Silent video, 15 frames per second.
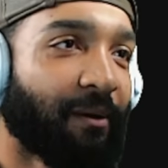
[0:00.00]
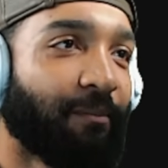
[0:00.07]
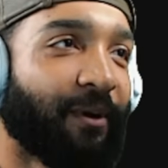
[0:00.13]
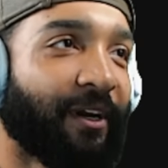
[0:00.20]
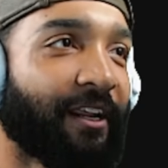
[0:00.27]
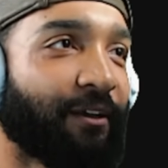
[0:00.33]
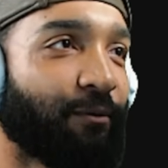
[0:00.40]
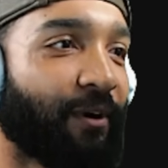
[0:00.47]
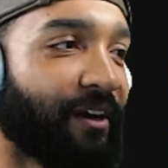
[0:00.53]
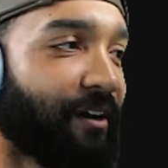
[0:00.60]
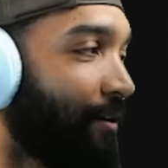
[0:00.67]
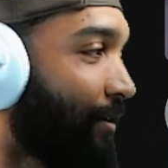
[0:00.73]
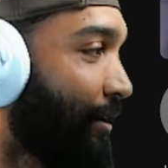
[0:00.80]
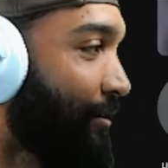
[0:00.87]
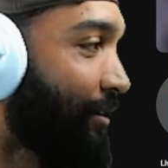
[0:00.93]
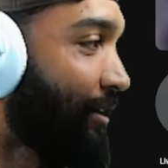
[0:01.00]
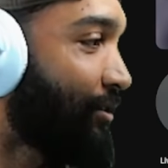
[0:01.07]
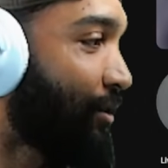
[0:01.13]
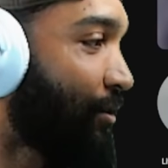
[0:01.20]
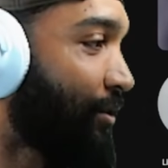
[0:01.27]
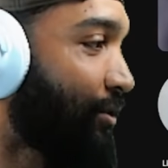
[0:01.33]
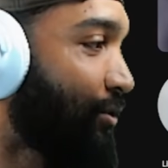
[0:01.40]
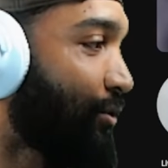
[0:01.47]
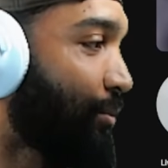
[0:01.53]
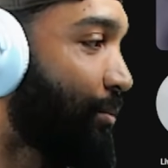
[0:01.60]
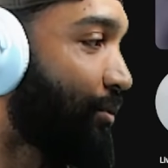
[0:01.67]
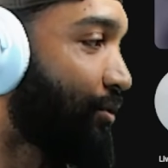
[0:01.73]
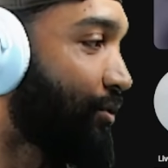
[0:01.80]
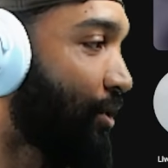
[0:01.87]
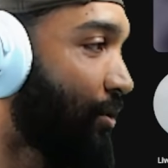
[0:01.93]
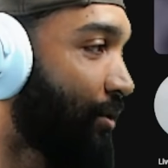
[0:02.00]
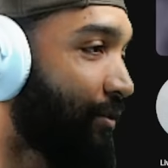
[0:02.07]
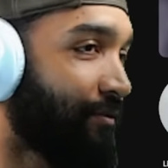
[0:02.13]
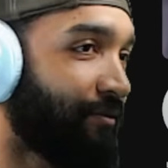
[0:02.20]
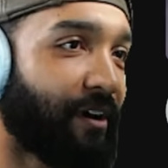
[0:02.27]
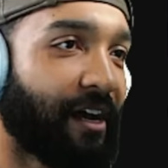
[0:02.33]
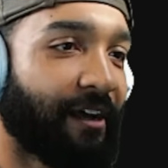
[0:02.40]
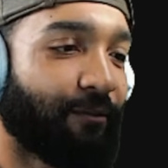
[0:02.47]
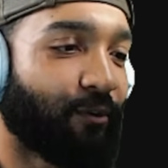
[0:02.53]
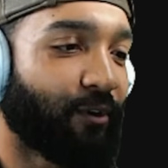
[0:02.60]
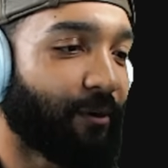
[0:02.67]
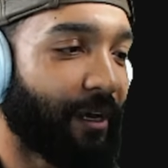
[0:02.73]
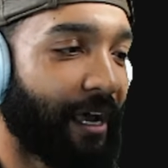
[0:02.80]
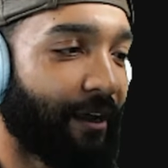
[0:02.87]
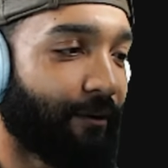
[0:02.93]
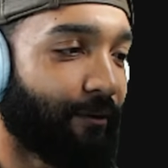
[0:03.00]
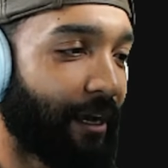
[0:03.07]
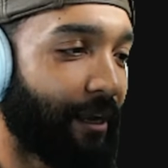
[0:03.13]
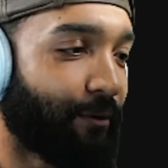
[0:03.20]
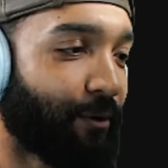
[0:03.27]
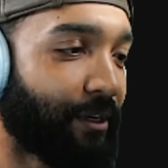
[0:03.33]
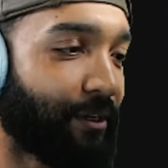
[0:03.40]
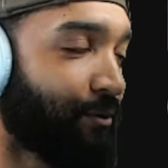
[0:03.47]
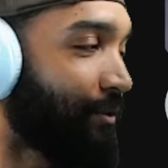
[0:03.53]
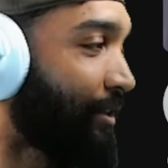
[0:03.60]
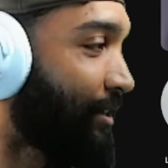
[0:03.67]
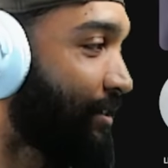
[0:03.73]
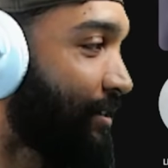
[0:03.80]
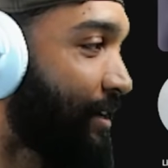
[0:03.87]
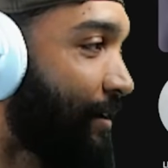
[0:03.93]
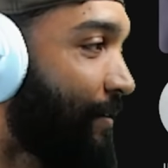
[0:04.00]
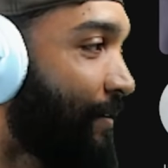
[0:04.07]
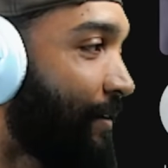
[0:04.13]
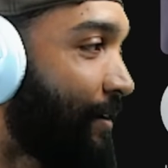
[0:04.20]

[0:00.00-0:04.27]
But anyway, all right, let's go into Persona 5. How do I do this now?